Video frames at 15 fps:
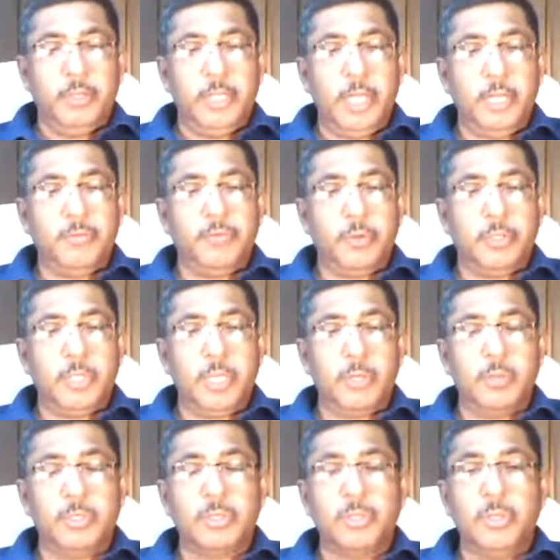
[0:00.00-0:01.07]
Therefore,
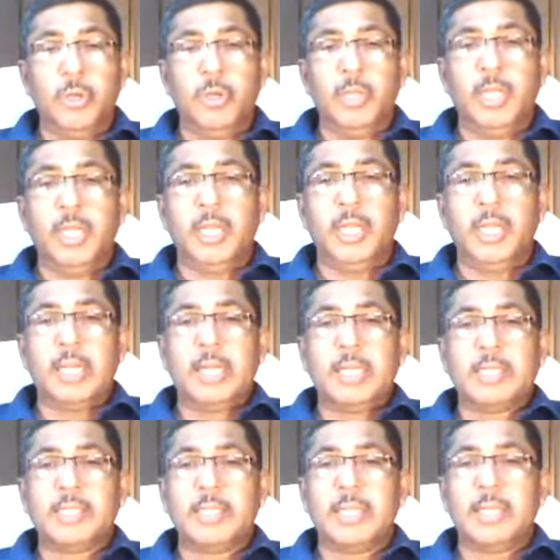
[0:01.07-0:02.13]
there was no
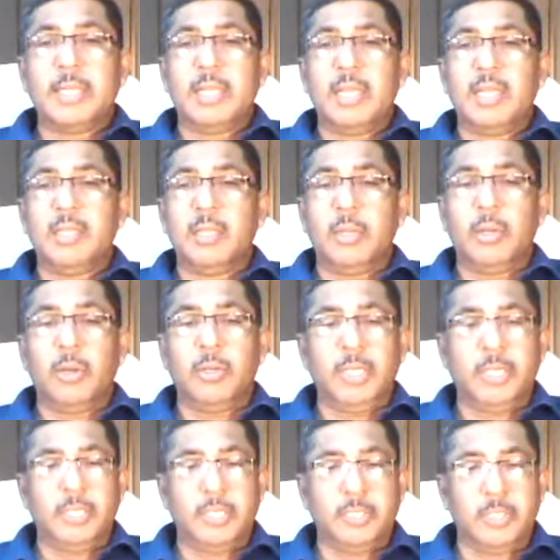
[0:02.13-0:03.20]
inherent sin in the
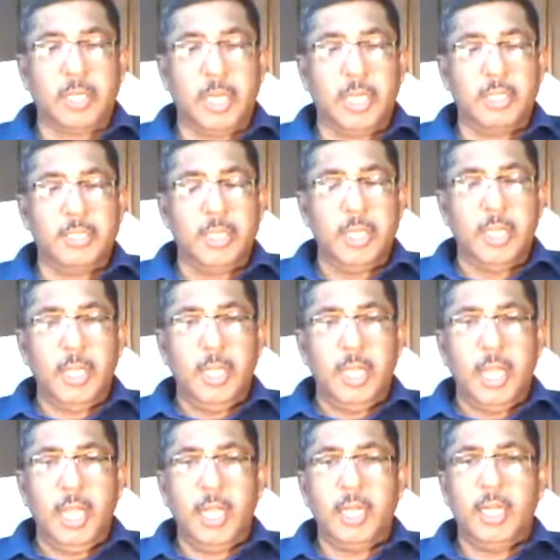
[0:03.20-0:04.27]
Lord Jesus Christ,
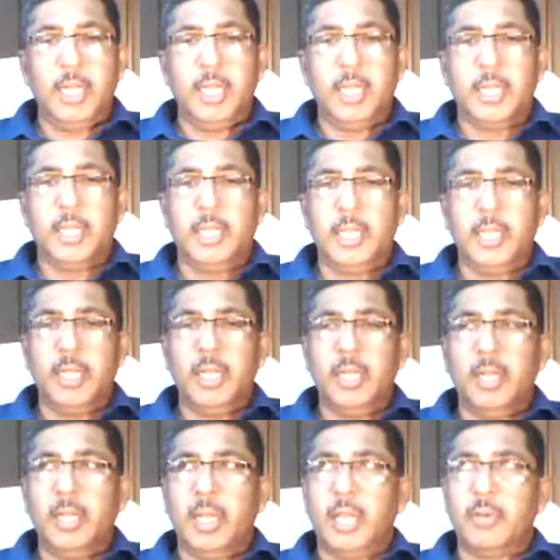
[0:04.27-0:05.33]
and uh,
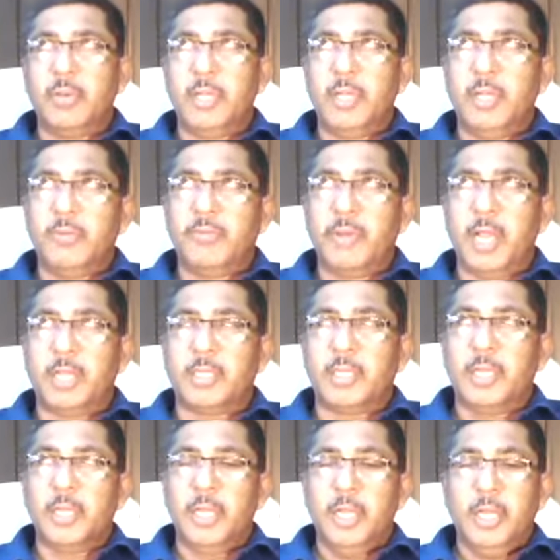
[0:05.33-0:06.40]
he, uh, in
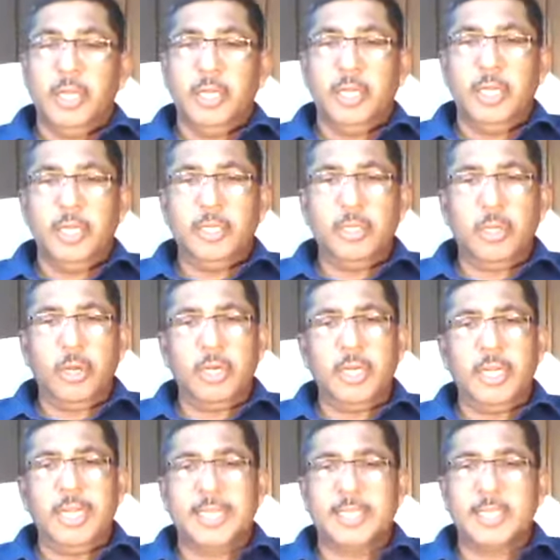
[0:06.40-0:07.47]
fact, did
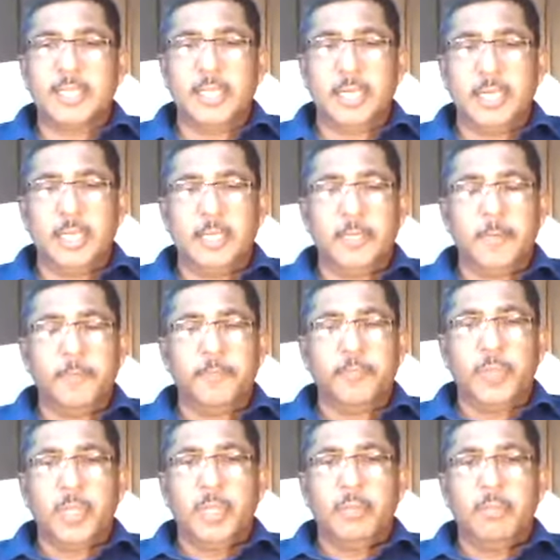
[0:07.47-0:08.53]
not necessitate
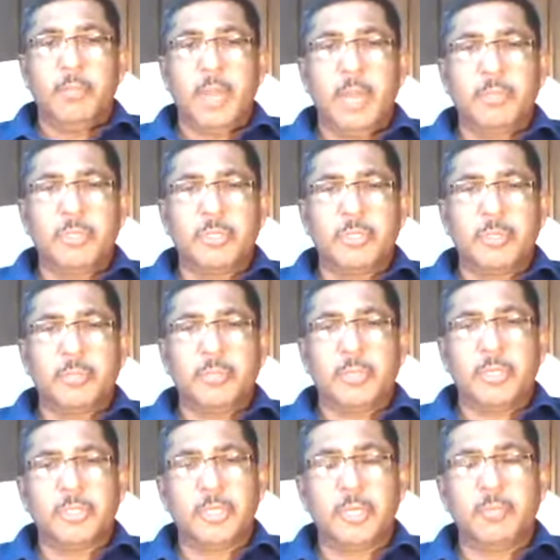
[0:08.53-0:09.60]
baptism,
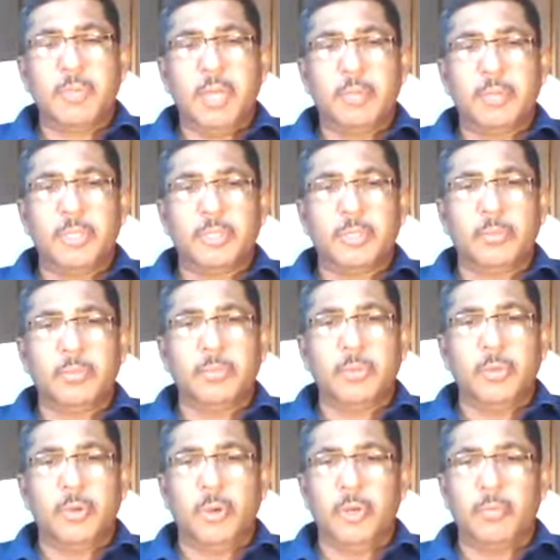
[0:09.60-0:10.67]
Christian
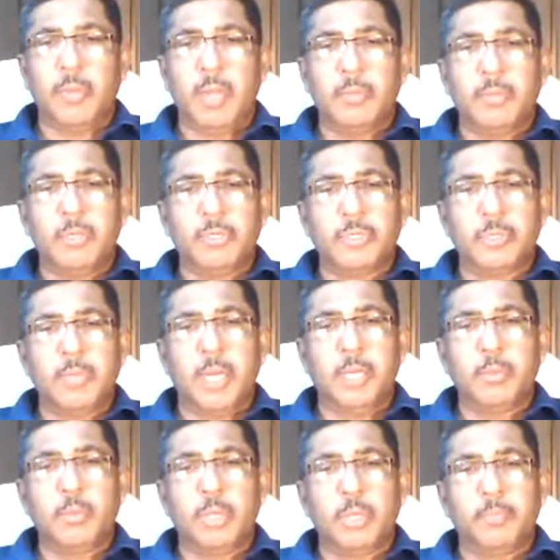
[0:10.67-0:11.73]
baptism, or baptism unto